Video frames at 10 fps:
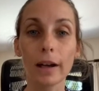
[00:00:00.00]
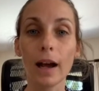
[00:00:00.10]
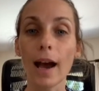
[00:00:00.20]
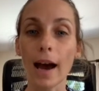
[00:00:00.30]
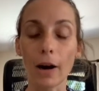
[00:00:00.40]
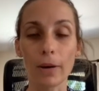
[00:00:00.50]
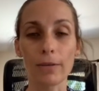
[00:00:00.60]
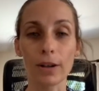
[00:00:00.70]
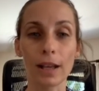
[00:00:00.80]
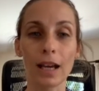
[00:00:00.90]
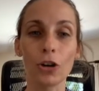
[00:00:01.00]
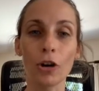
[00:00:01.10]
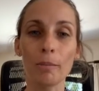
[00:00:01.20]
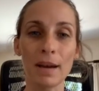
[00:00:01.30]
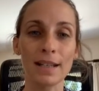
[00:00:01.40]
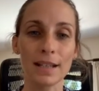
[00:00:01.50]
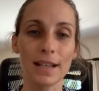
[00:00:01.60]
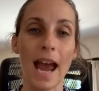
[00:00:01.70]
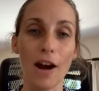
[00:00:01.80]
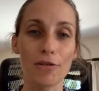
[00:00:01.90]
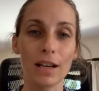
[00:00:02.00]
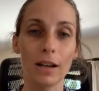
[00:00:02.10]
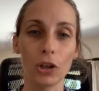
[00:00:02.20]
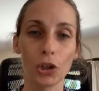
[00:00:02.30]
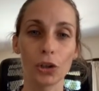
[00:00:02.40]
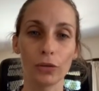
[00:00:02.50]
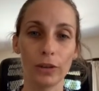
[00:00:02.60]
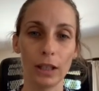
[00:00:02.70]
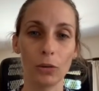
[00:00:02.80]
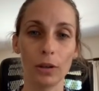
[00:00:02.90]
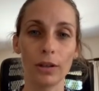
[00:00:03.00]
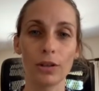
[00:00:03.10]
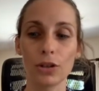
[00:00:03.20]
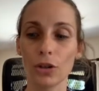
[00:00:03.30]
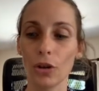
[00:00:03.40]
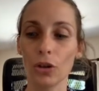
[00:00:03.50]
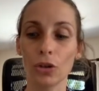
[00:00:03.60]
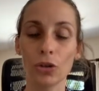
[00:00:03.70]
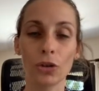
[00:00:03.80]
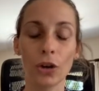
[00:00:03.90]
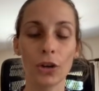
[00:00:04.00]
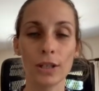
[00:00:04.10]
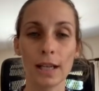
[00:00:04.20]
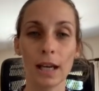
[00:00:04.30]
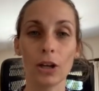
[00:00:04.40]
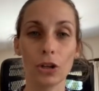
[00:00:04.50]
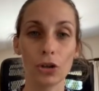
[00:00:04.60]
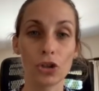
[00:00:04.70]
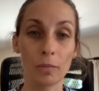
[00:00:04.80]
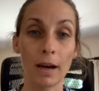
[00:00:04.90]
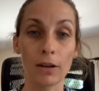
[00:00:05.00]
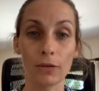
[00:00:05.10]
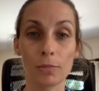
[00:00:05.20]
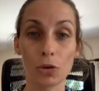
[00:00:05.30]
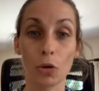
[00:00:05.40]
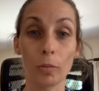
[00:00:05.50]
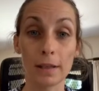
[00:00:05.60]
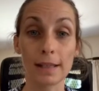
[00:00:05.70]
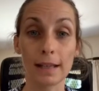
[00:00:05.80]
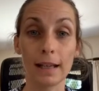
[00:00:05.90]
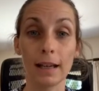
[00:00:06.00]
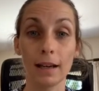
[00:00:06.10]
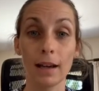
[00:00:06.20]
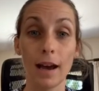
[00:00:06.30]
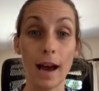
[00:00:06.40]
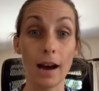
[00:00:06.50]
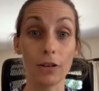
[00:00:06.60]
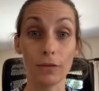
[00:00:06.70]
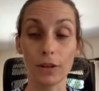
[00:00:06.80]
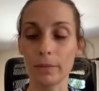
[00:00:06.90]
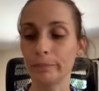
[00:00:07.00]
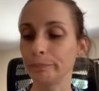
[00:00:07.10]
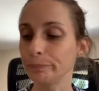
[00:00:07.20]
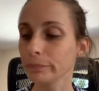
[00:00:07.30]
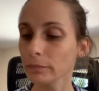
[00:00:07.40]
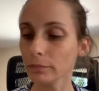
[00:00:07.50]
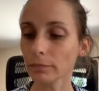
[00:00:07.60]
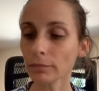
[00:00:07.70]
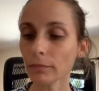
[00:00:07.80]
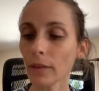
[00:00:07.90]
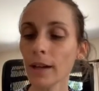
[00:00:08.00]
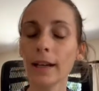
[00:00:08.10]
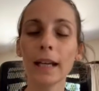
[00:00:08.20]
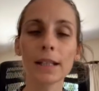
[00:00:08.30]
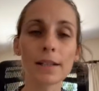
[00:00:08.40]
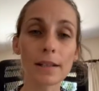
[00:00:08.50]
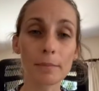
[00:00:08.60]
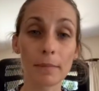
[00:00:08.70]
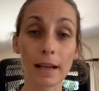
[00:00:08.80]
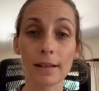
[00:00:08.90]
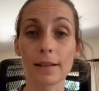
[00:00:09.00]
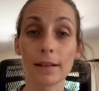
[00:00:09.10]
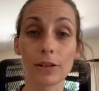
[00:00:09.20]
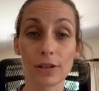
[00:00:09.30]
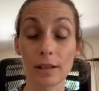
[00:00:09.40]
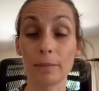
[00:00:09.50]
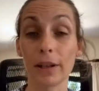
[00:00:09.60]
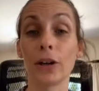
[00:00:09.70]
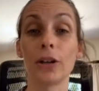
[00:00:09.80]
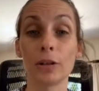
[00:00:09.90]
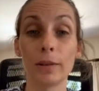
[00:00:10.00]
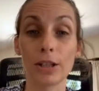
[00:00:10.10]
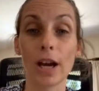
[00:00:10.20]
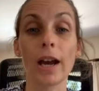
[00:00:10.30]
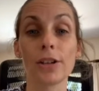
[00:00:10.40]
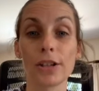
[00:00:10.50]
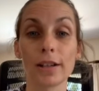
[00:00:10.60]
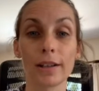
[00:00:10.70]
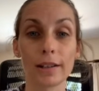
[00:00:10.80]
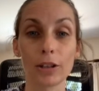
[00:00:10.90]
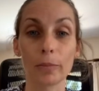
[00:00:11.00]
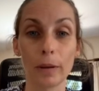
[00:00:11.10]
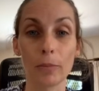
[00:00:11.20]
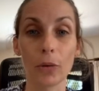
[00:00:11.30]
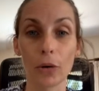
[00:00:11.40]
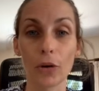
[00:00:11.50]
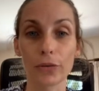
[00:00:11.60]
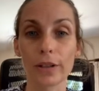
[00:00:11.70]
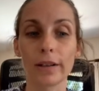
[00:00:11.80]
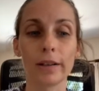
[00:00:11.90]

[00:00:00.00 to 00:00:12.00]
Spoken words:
However, they are not meant to carry a lot of liquid. So you're not going to get a huge amount of absorbency out of them. It just means that you're simply going to be changing a little bit more often.